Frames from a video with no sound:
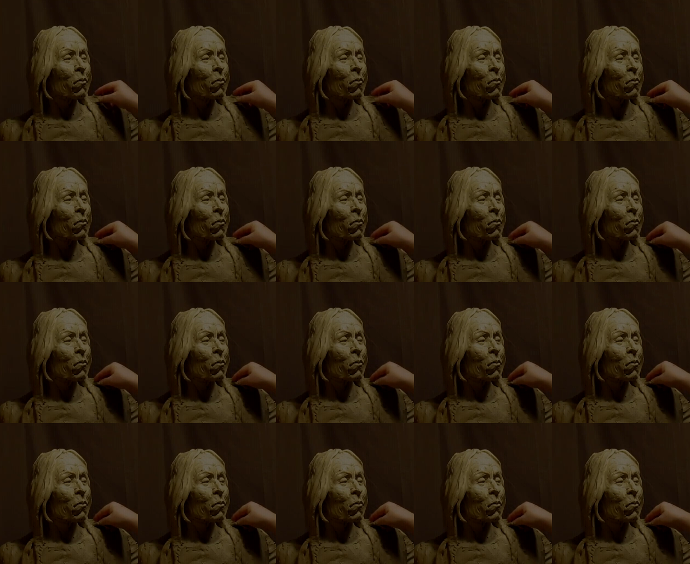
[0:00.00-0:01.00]

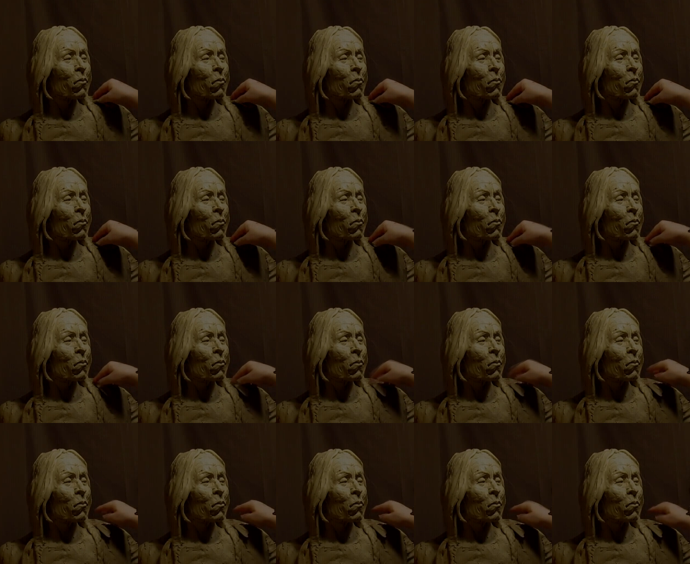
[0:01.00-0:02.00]

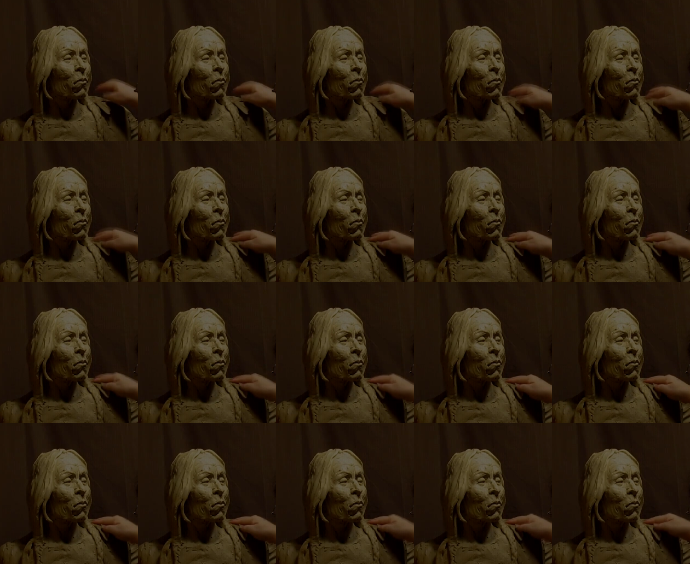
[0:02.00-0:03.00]

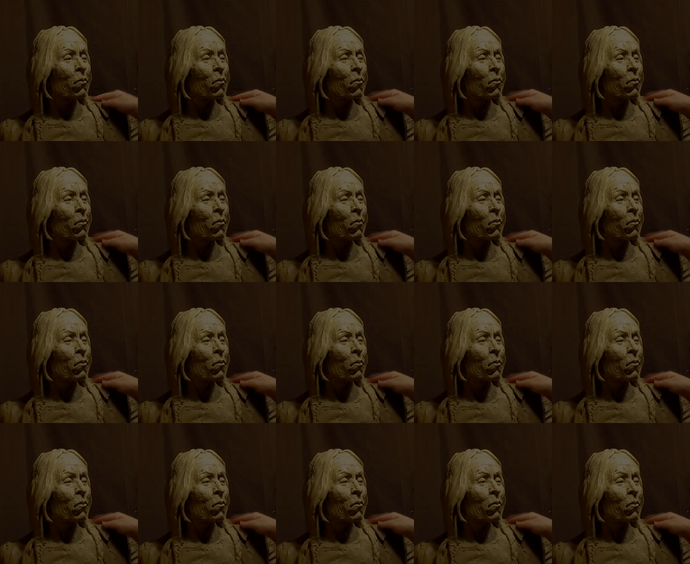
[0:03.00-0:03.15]
(no one is talking)